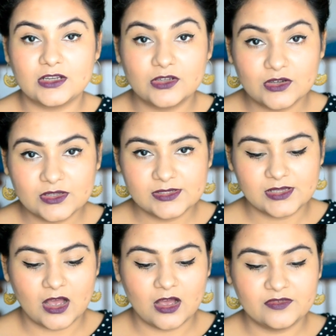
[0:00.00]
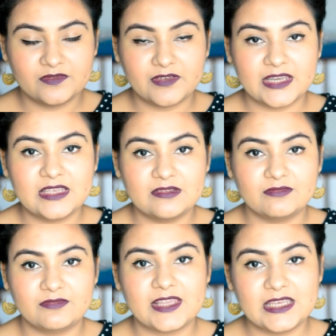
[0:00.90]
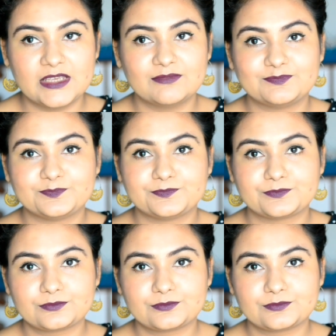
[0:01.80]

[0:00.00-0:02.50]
colors are very, very